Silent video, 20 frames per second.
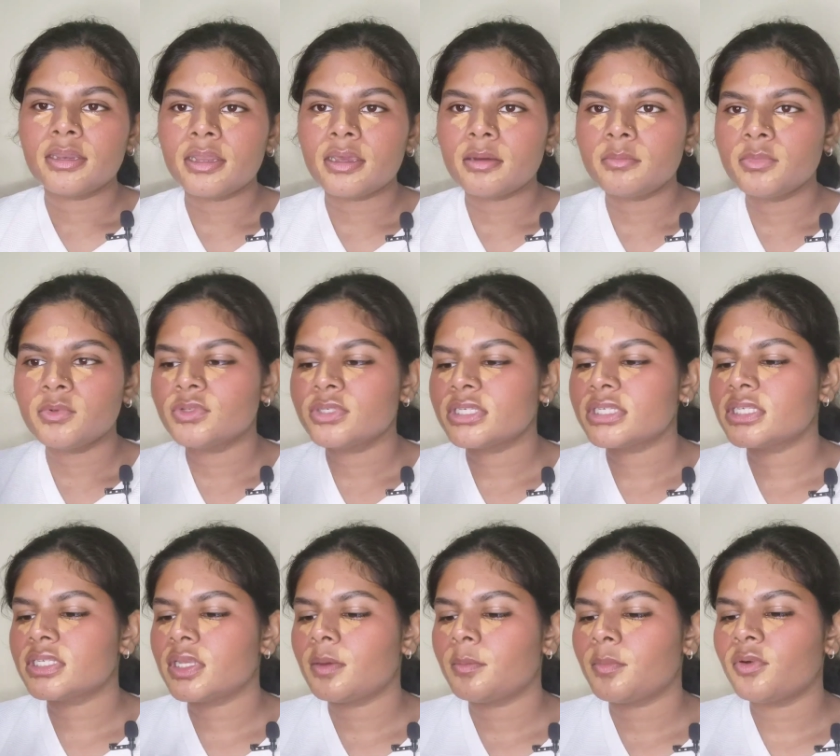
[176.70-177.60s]
I'm
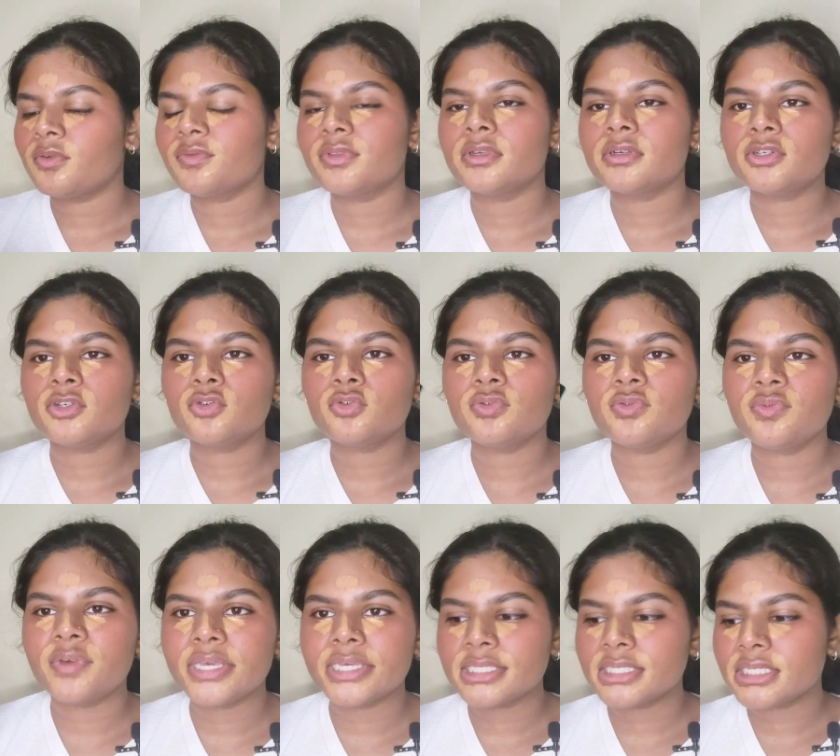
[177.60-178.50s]
using some of the Too
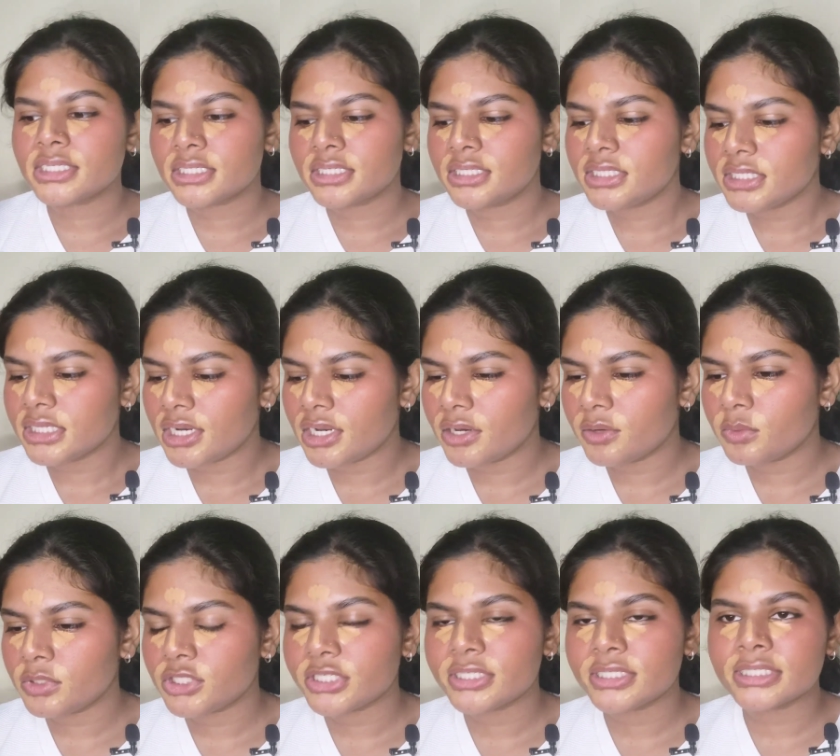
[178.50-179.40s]
Faced concealer,
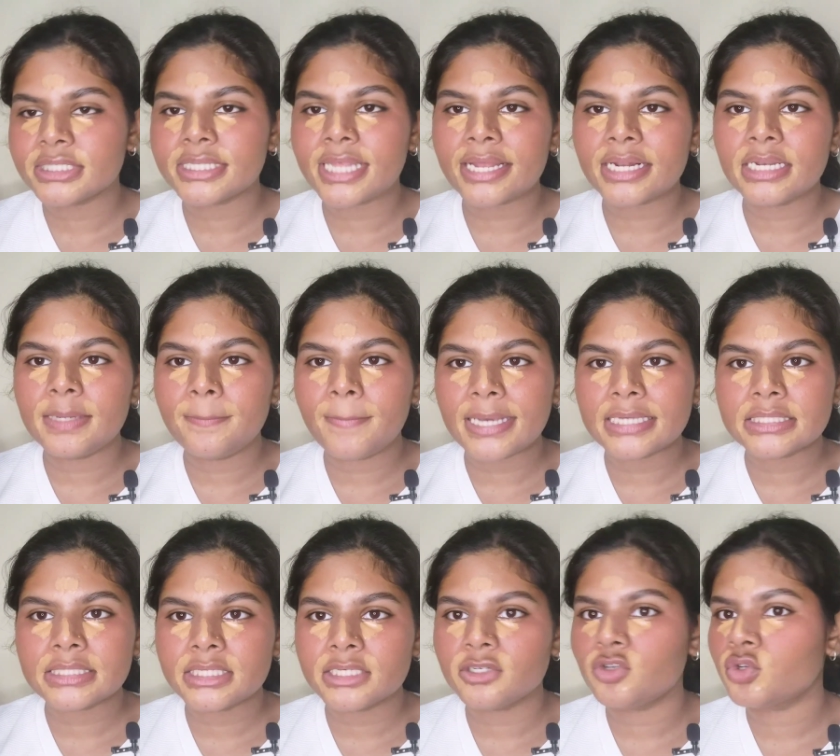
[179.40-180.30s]
which is exactly
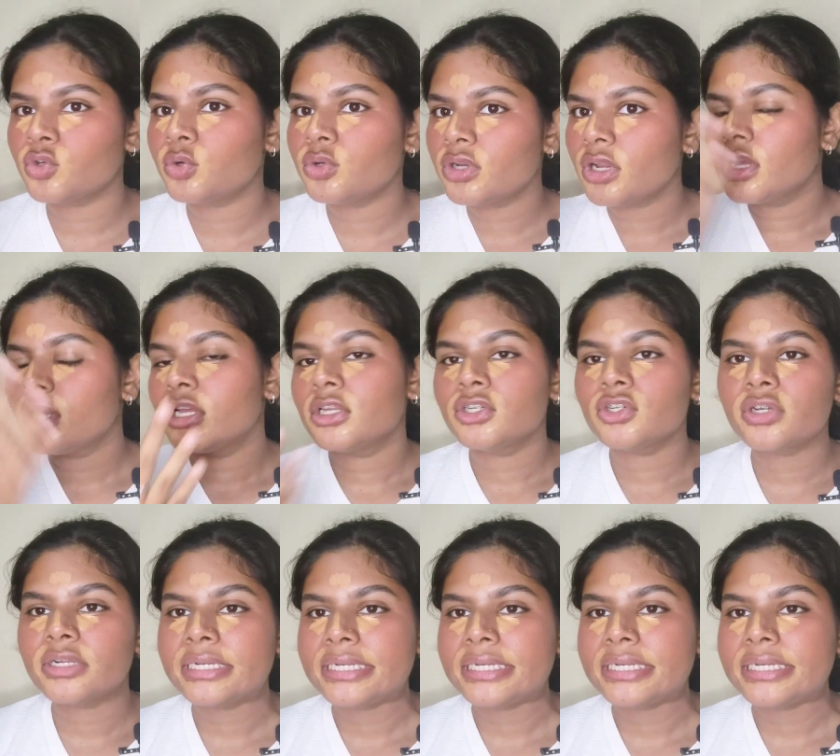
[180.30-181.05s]
my skin tone, to